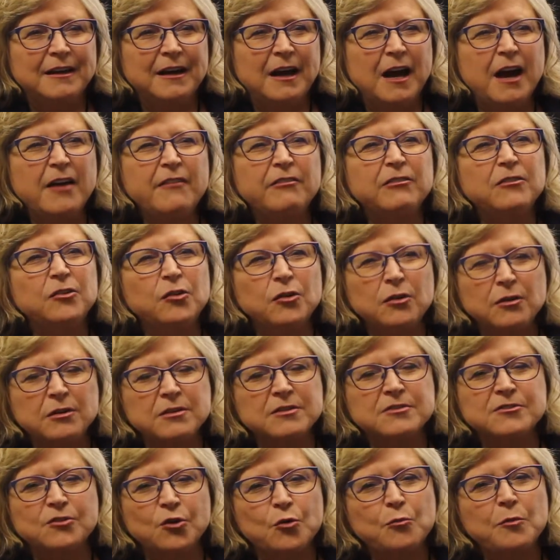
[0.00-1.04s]
I've
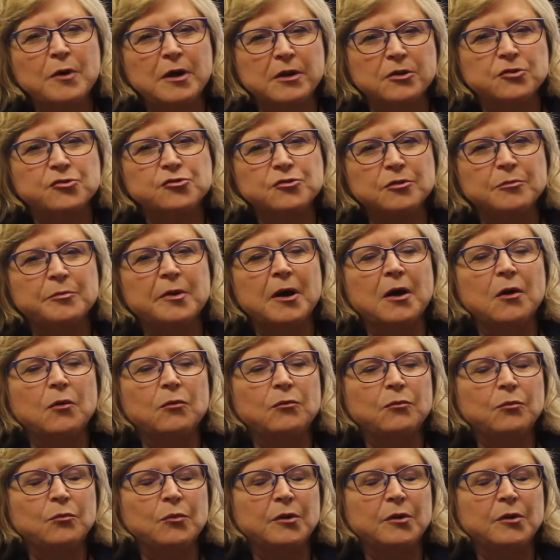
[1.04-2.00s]
learned so much about